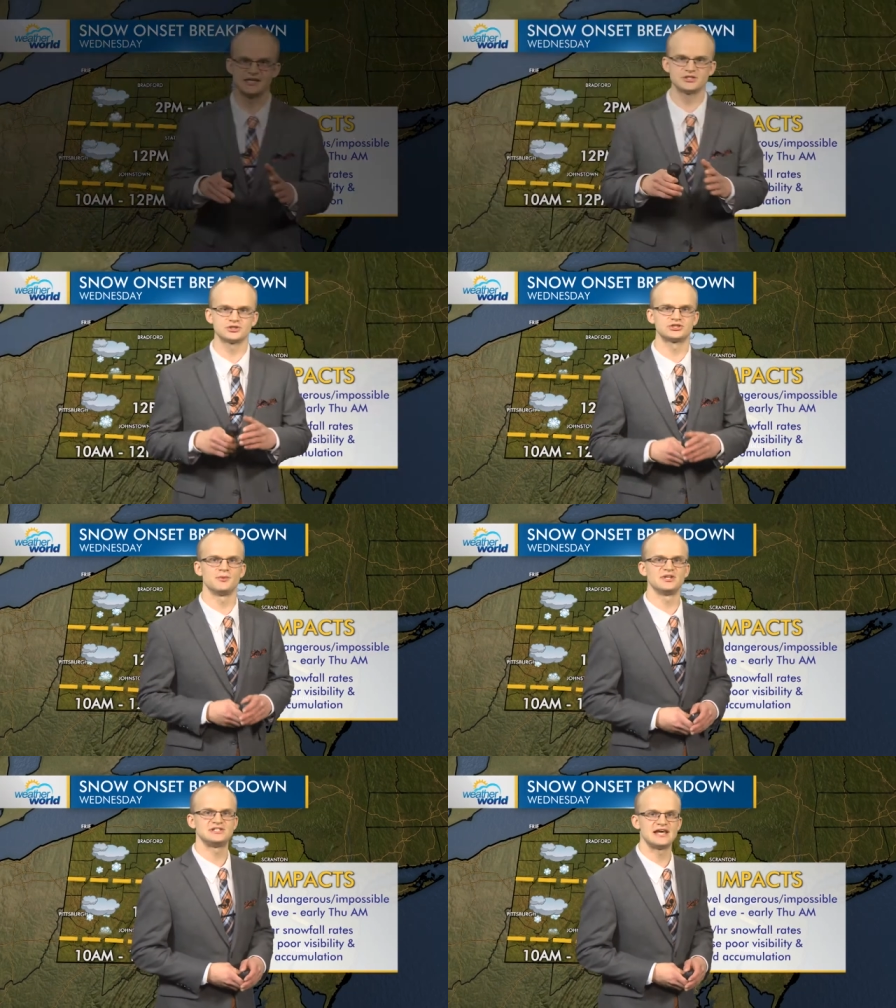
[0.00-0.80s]
These are
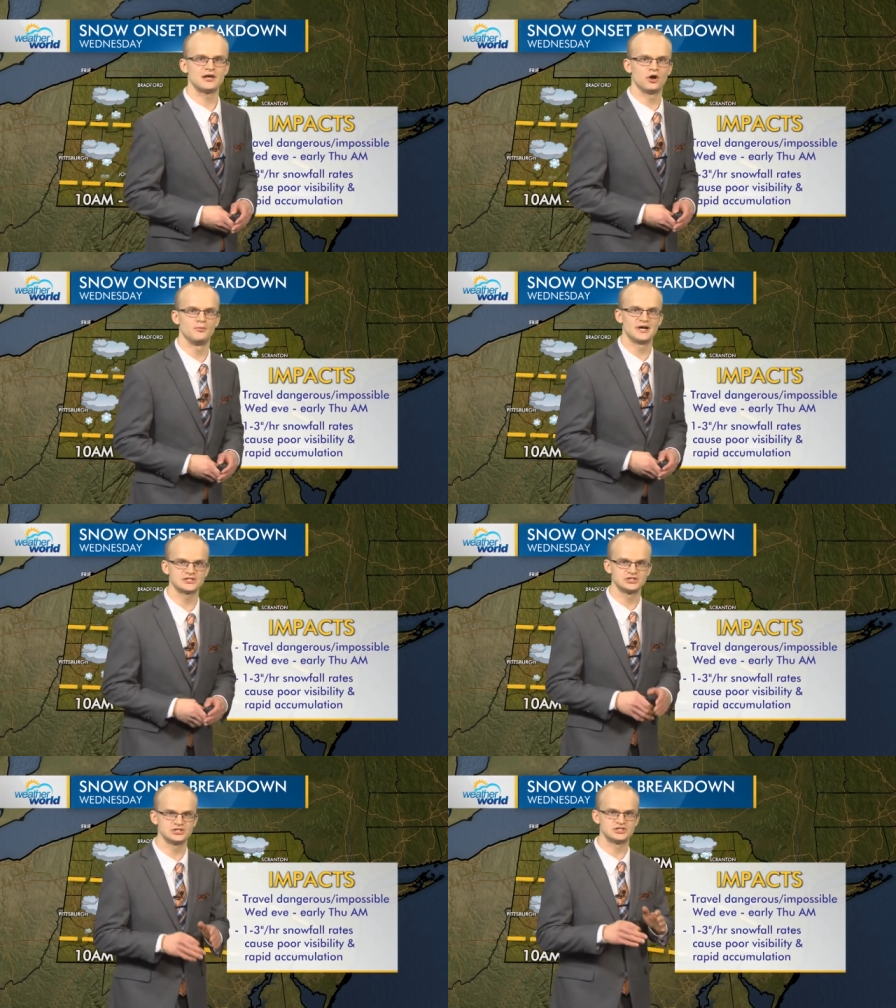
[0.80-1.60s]
some of the take-home
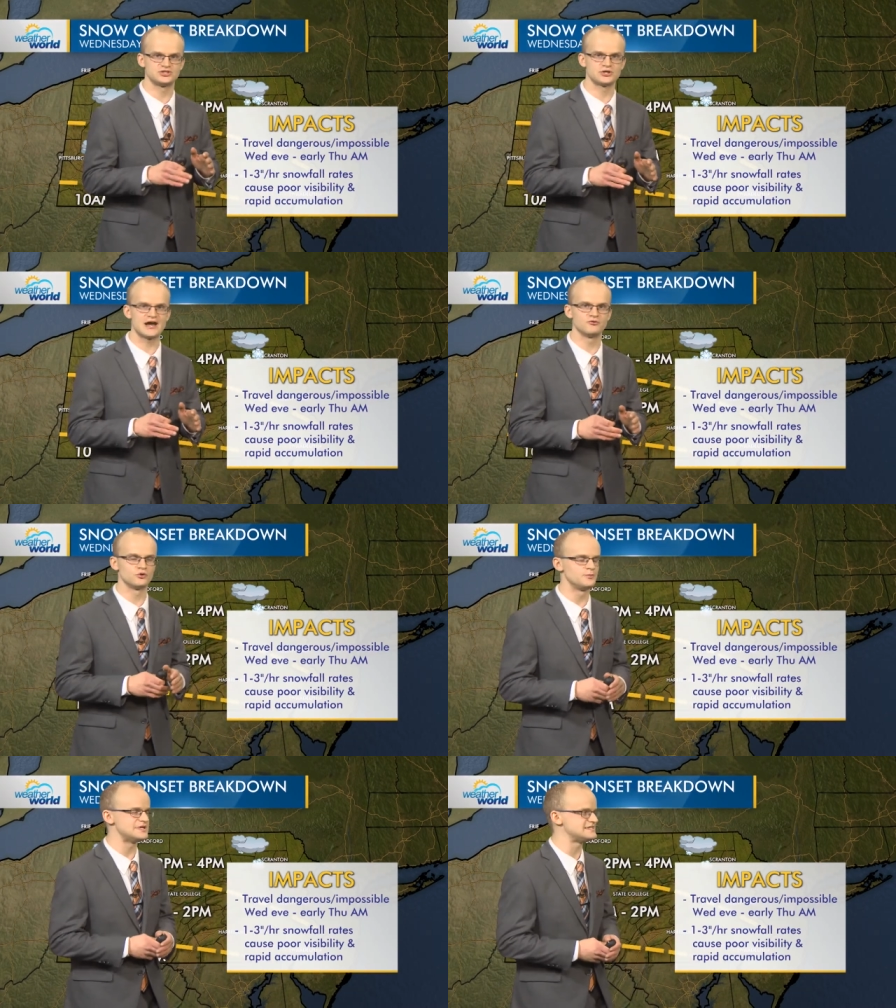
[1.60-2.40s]
messages. Travel
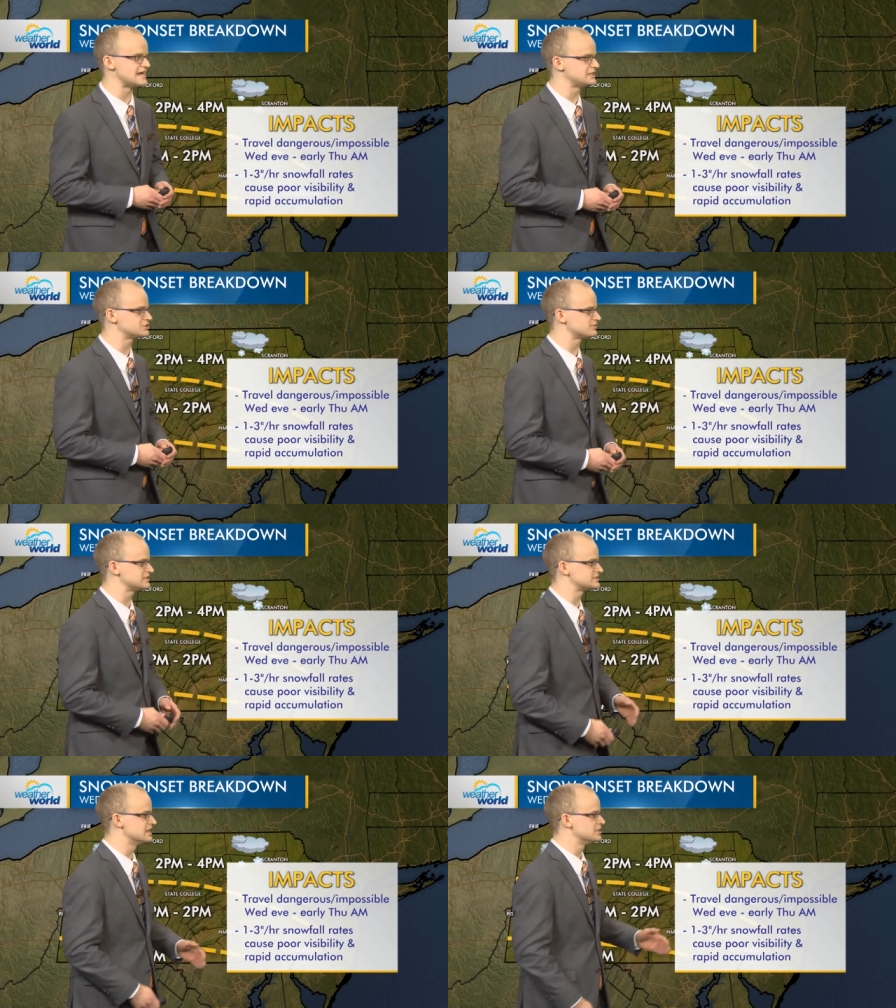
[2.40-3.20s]
will be
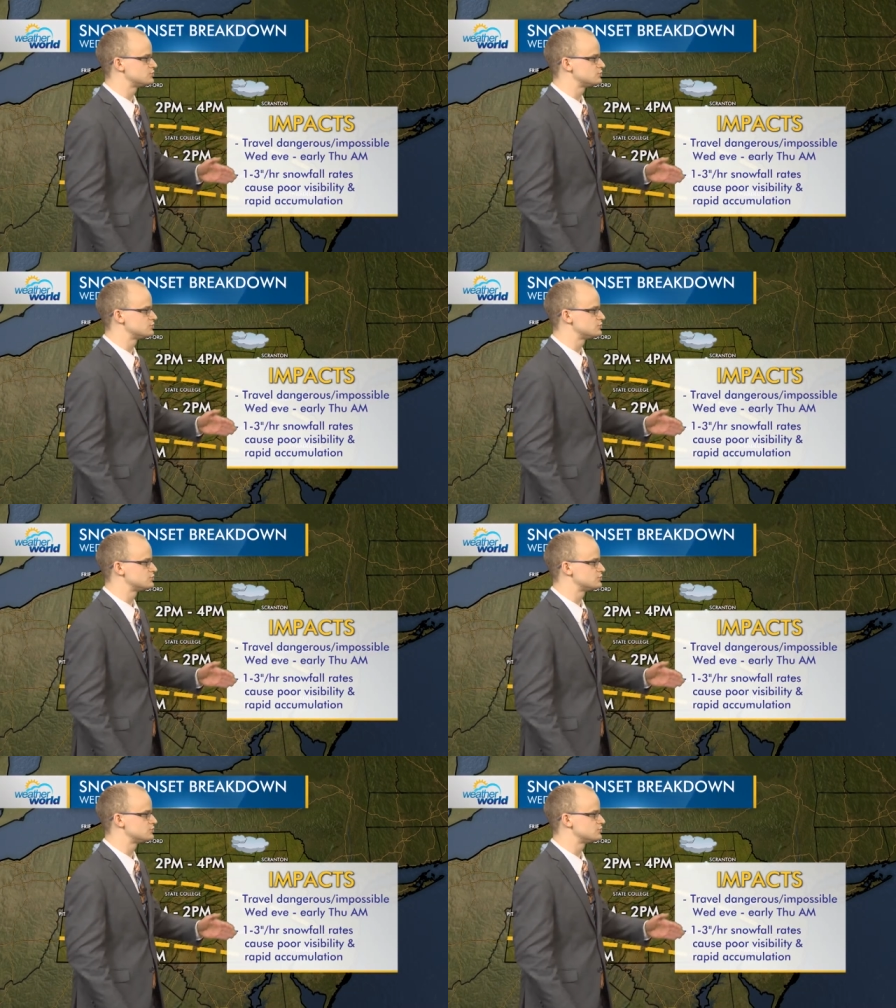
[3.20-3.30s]
dangerous